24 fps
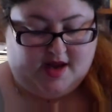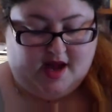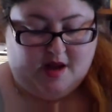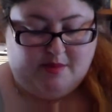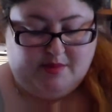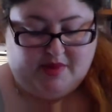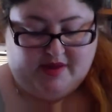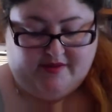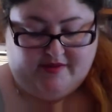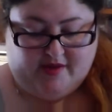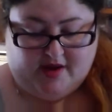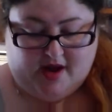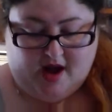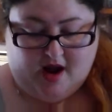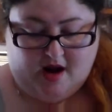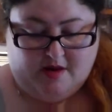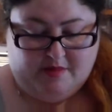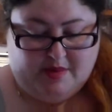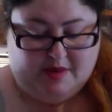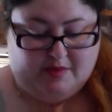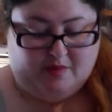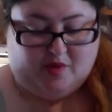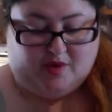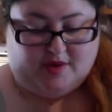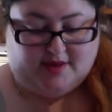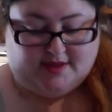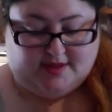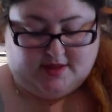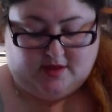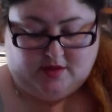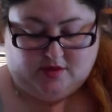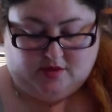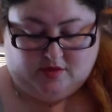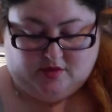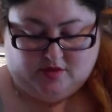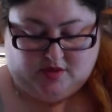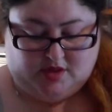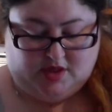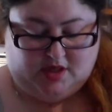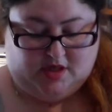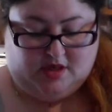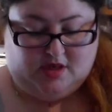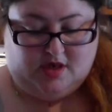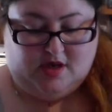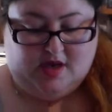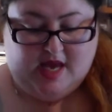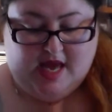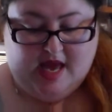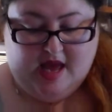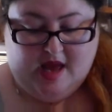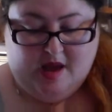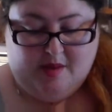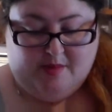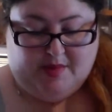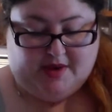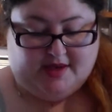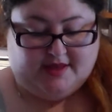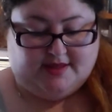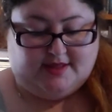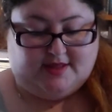I can't believe I can't remember what it's called, but